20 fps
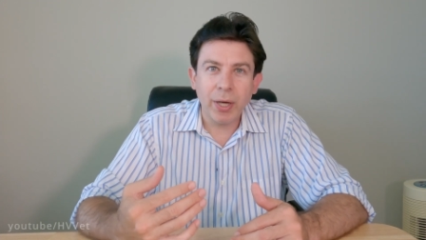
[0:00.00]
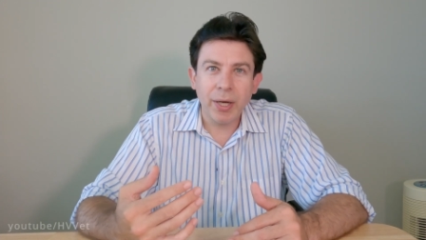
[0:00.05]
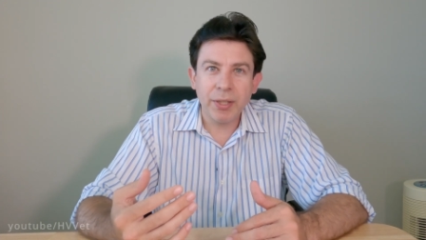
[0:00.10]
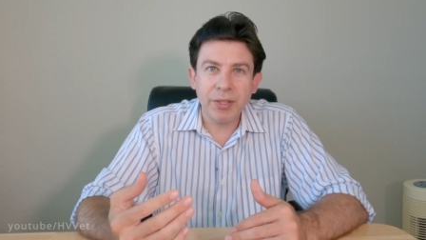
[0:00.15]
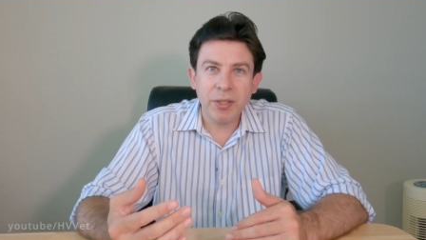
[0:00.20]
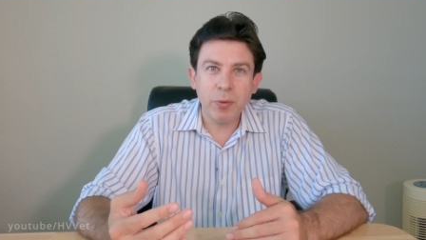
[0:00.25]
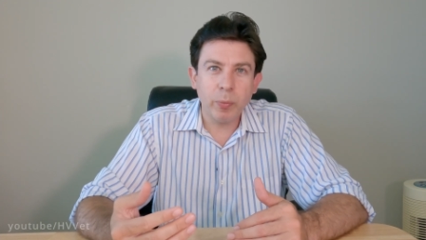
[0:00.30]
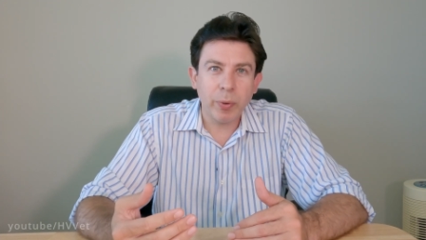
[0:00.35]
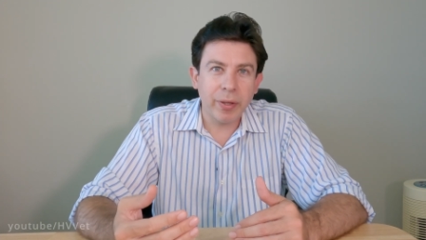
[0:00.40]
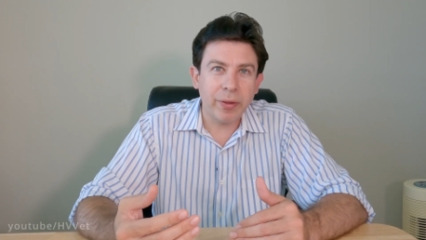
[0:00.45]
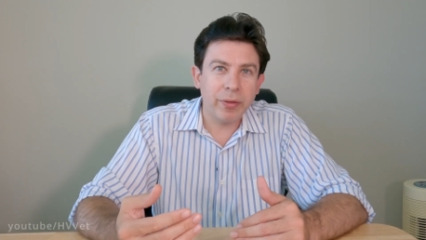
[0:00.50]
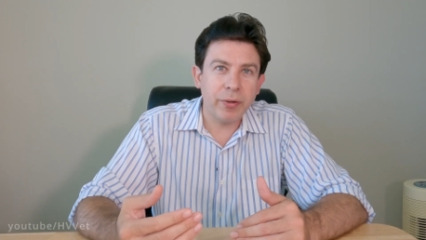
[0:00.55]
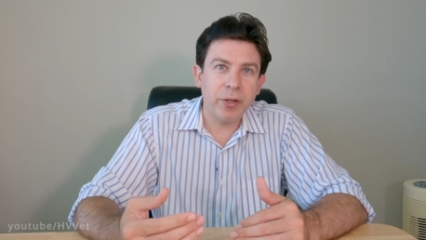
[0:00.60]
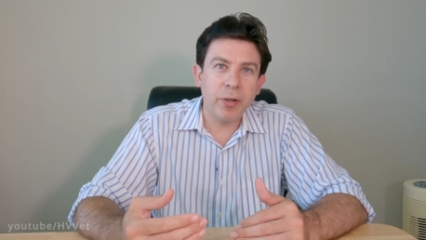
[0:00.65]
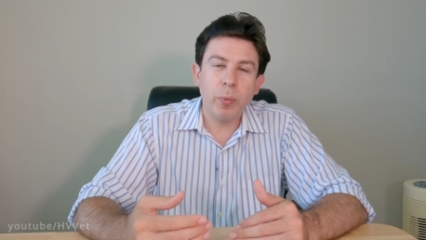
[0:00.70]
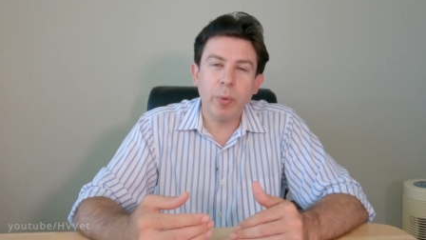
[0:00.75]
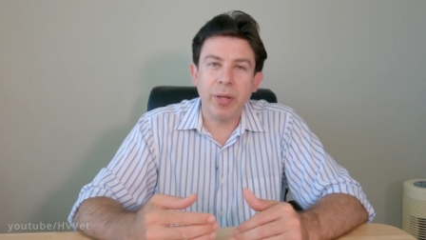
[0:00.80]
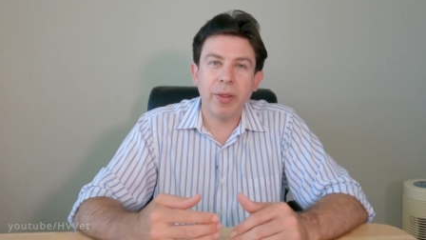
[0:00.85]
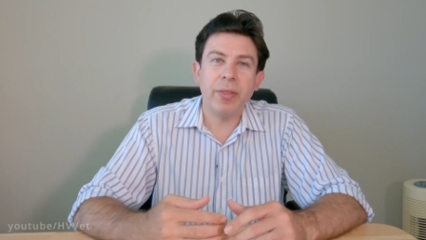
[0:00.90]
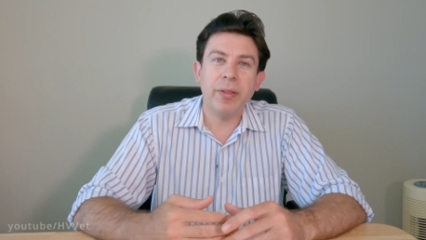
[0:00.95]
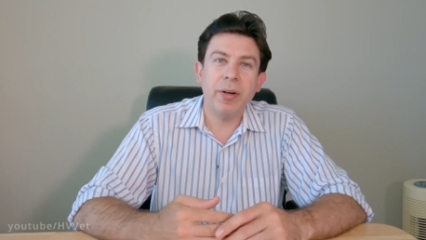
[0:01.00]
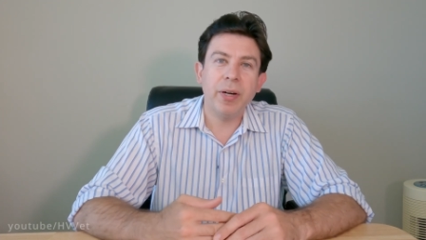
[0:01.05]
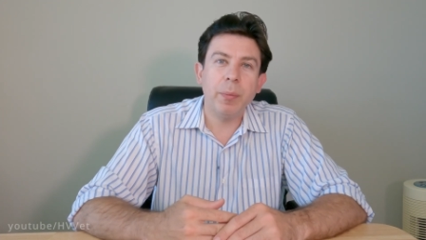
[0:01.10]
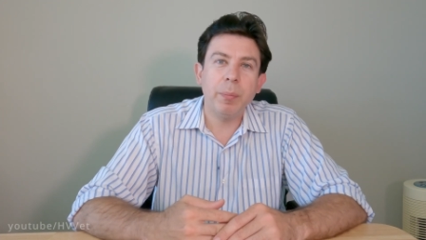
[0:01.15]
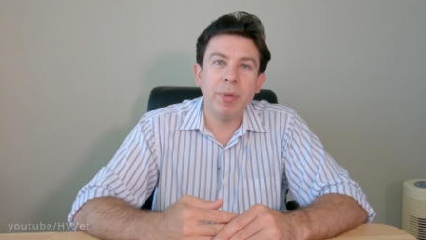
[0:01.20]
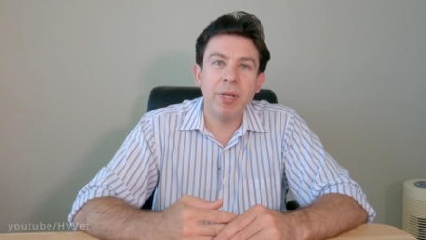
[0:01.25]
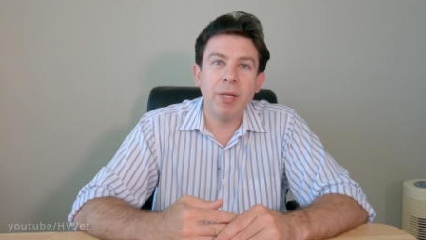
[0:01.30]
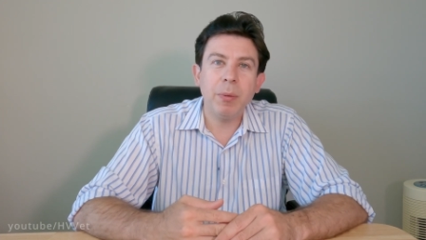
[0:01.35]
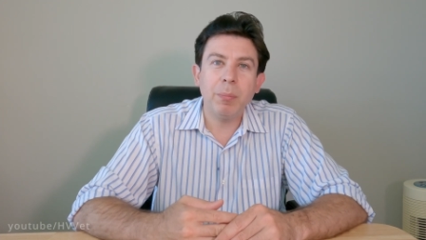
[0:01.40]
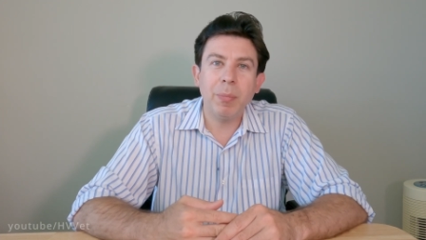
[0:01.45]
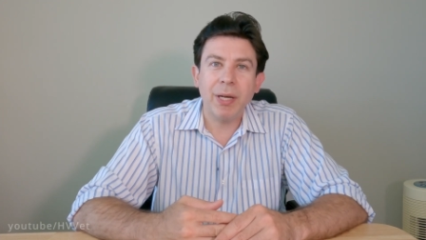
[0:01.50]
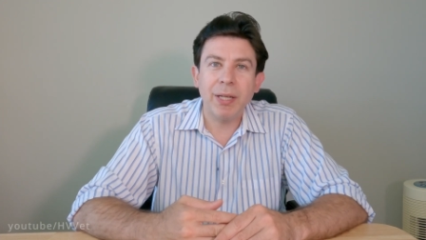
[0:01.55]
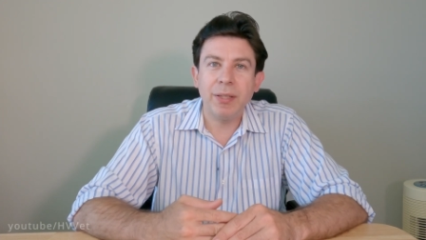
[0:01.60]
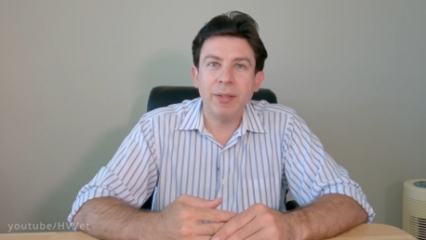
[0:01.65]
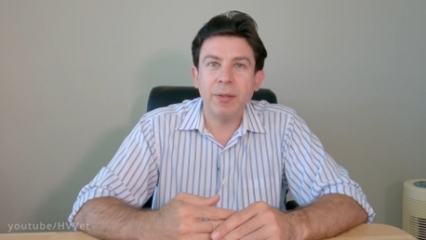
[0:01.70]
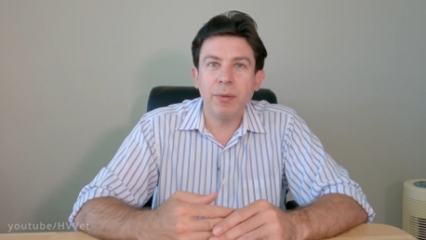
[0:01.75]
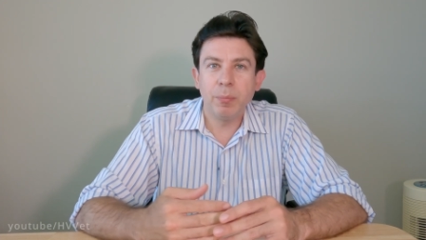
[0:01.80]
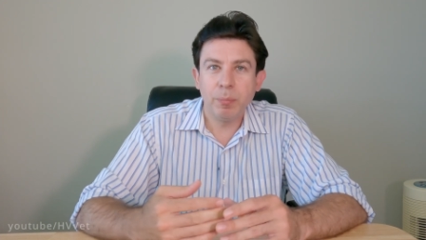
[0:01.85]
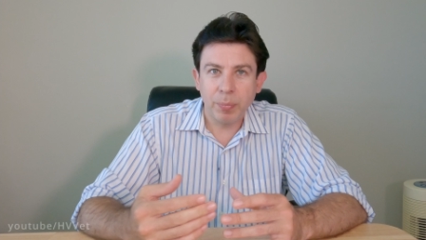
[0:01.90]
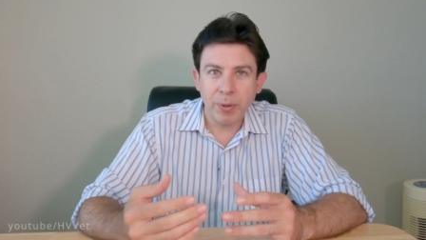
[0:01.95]
iodine one thirty-one therapy
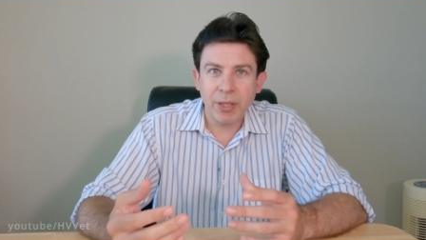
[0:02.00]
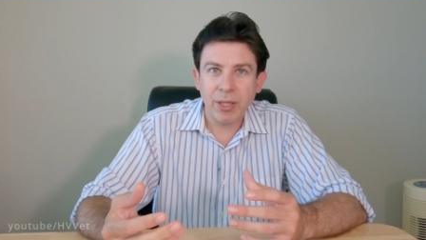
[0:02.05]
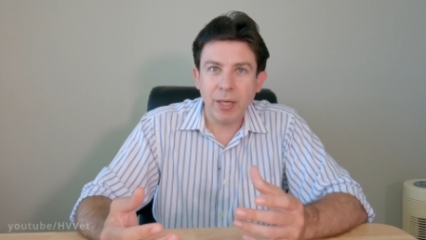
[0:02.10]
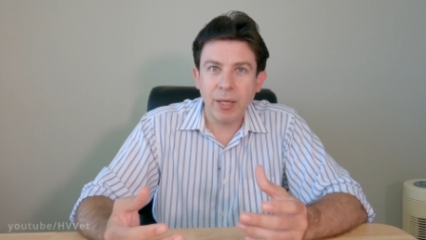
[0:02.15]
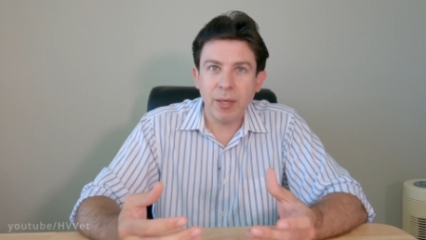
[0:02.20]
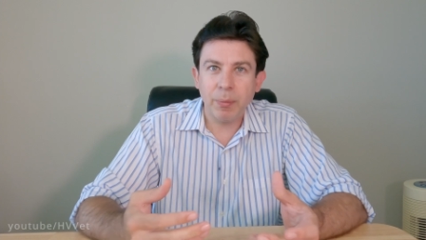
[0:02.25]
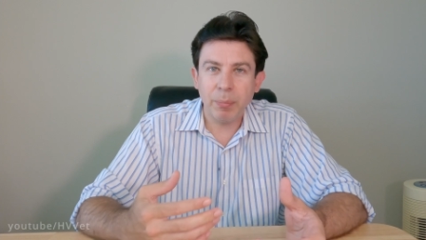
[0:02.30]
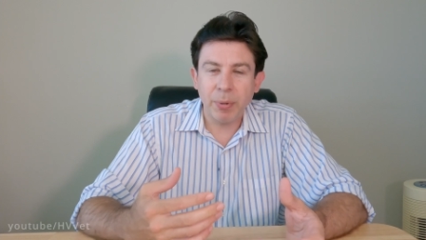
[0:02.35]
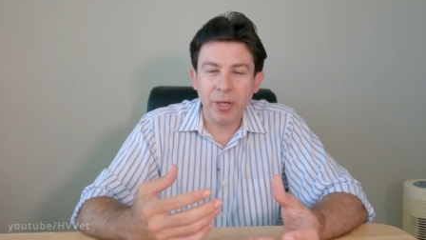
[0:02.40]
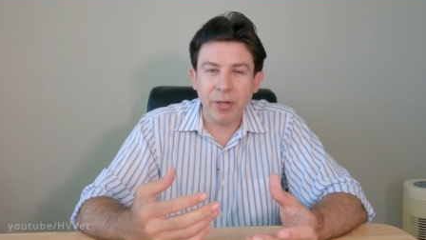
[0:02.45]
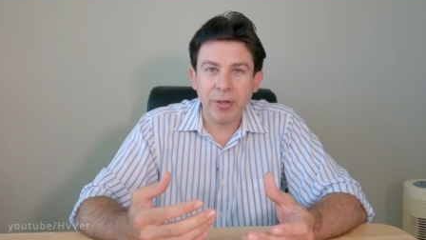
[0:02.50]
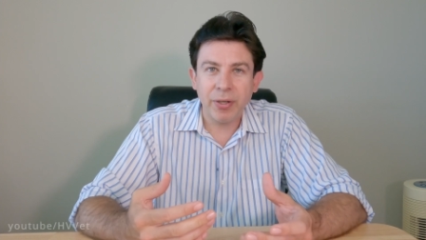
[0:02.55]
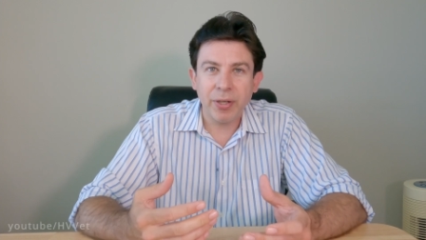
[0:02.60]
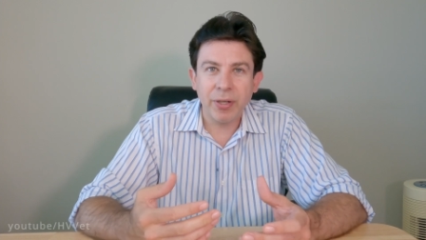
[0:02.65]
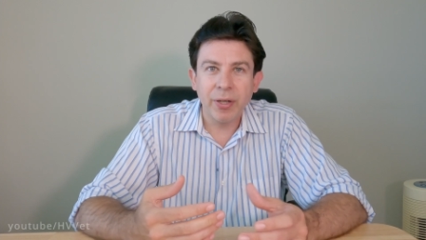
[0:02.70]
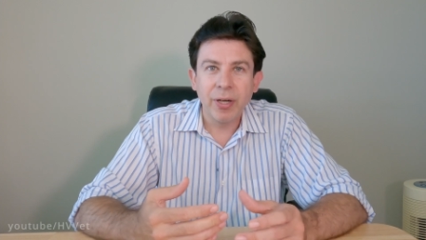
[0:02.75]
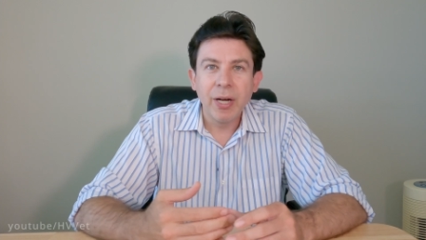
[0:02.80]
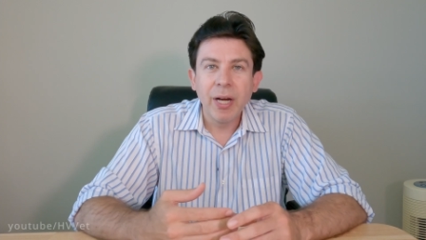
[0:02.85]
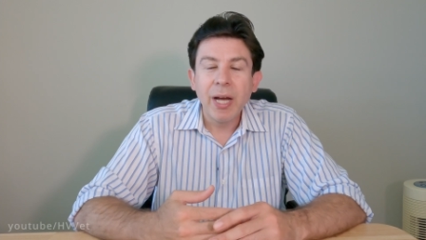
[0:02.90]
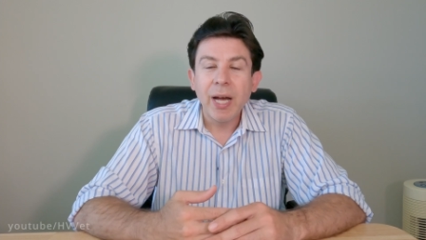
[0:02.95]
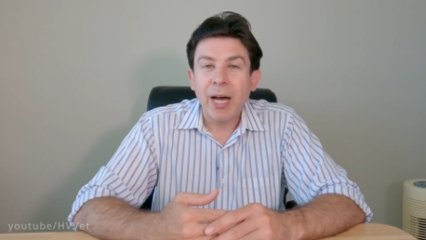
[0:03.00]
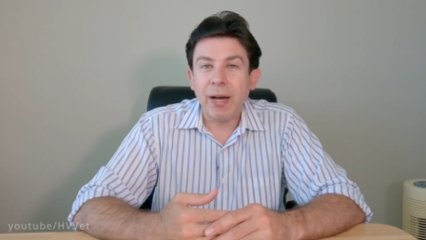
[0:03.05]
might be a barrier,